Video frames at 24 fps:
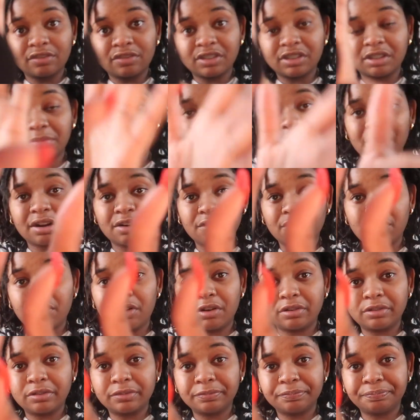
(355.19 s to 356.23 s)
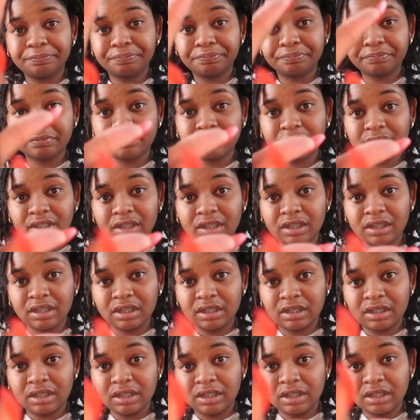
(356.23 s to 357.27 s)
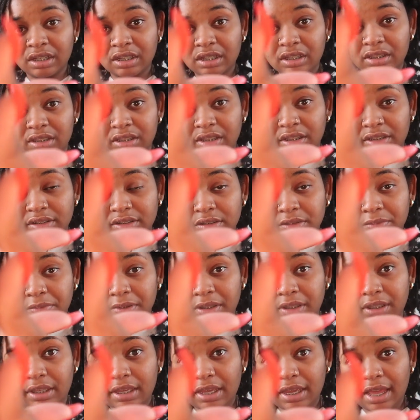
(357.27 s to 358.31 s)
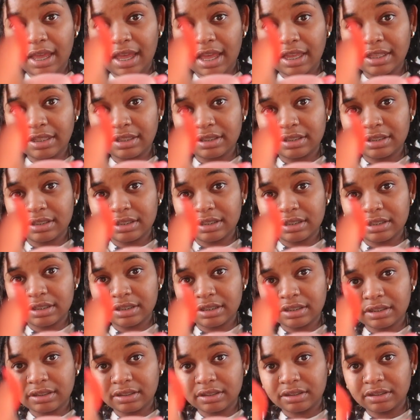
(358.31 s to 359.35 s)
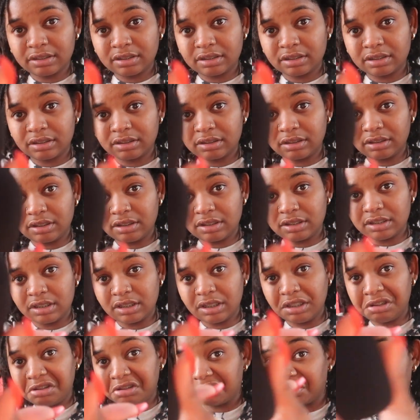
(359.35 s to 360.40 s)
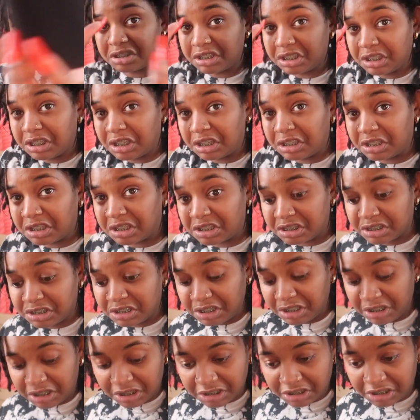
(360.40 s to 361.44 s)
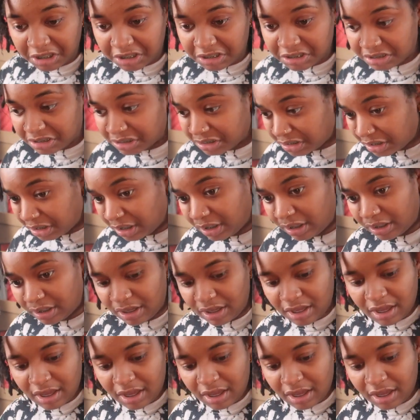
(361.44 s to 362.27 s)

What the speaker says: for the microphone. That's what we got. And see, you can see, can you see, can you see?